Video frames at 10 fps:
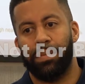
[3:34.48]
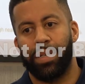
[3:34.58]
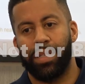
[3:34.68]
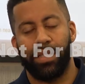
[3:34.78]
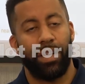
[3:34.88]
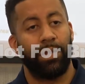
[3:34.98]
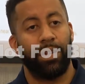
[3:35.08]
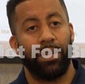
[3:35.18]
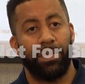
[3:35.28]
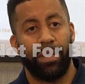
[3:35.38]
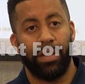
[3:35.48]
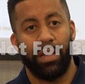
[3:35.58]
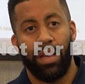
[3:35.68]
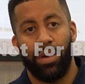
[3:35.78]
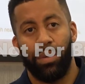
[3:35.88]
conservative, and
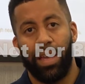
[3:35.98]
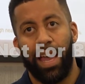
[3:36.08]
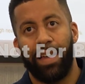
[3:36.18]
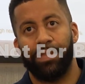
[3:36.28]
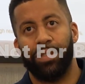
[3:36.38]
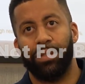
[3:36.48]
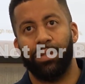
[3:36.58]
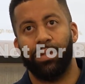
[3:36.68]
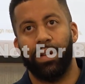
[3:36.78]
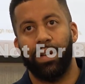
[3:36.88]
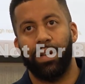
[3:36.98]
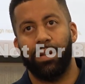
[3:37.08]
we have to